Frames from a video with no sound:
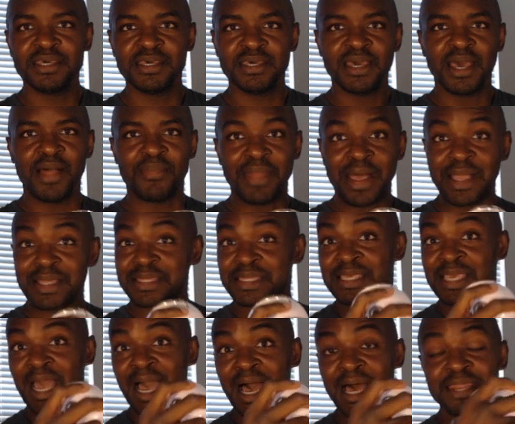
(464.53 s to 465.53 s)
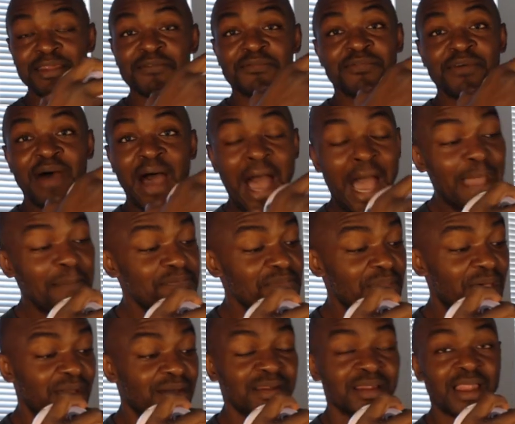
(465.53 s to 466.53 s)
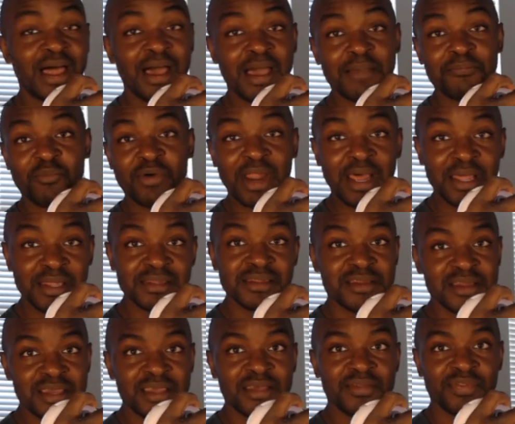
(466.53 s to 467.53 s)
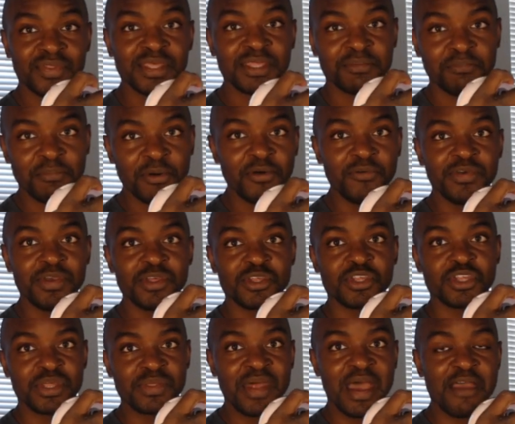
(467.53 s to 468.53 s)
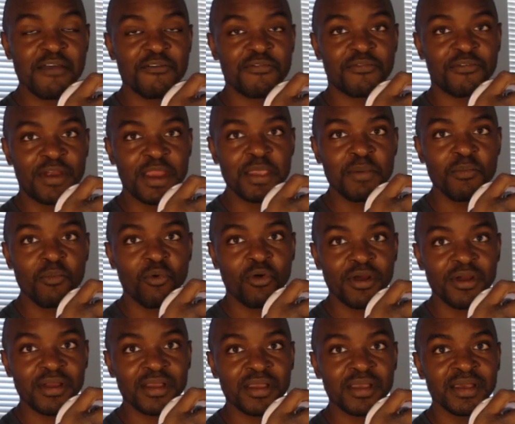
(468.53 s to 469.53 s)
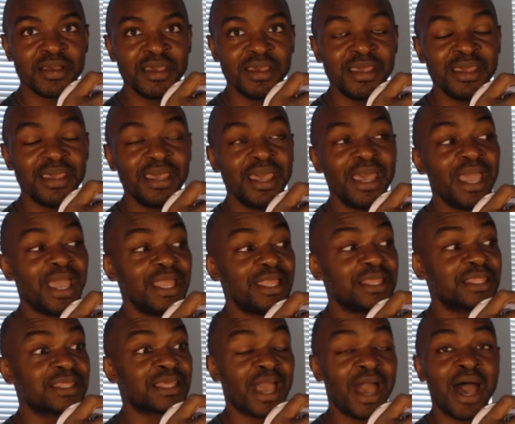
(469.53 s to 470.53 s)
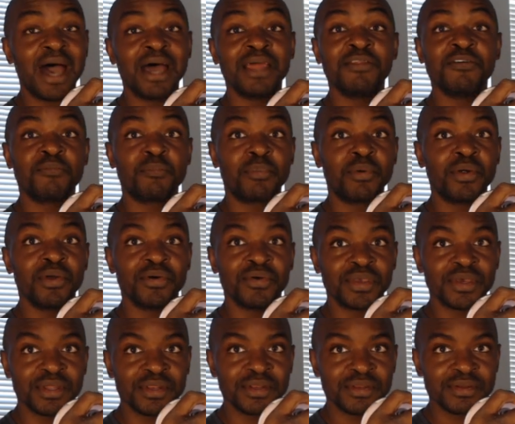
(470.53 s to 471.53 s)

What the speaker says: And that's kind of, I'm not going to lie, when I look at these movies in that framework, it's kind of brilliant.